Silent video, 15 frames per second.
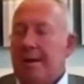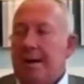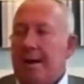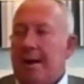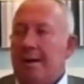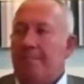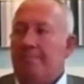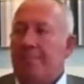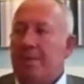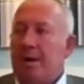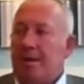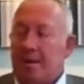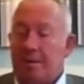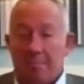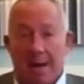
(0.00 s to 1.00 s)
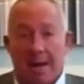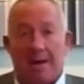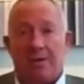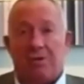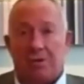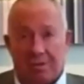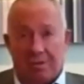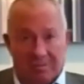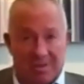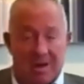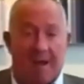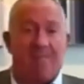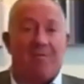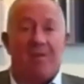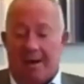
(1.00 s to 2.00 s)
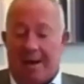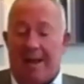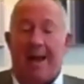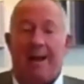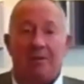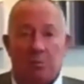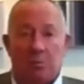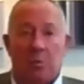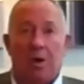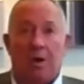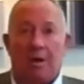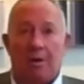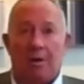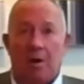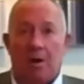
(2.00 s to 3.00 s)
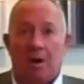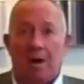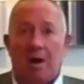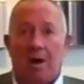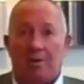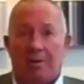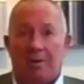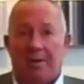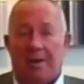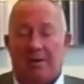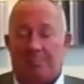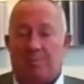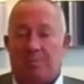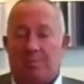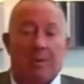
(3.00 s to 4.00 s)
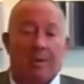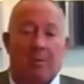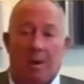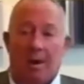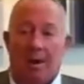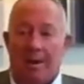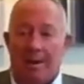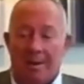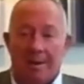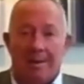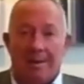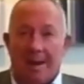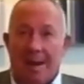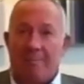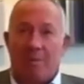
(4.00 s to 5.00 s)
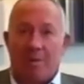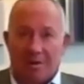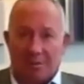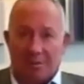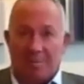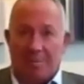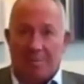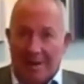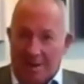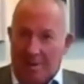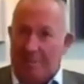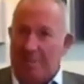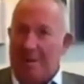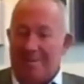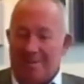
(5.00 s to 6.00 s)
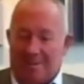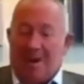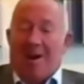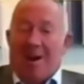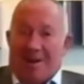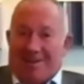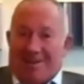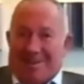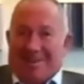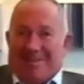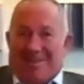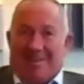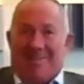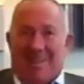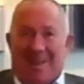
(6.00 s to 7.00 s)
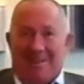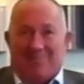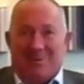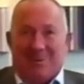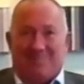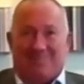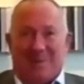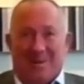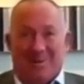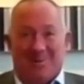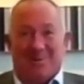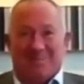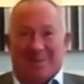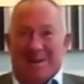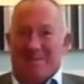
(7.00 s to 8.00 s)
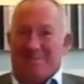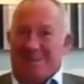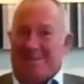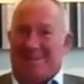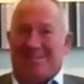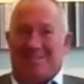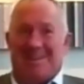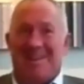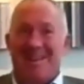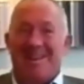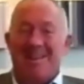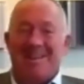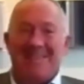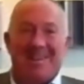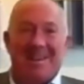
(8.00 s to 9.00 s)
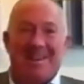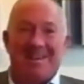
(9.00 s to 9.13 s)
I think managers have definitely had to work a lot harder, and that's probably why everyone's probably a little bit tired than they would be normally, because, you know,